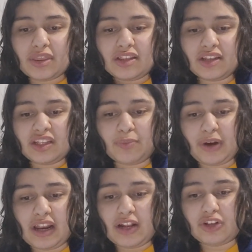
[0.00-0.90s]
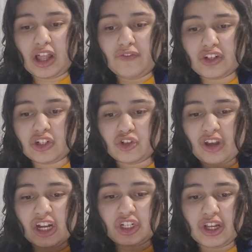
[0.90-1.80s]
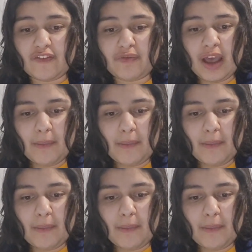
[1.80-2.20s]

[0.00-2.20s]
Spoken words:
the Disney-branded television strategy of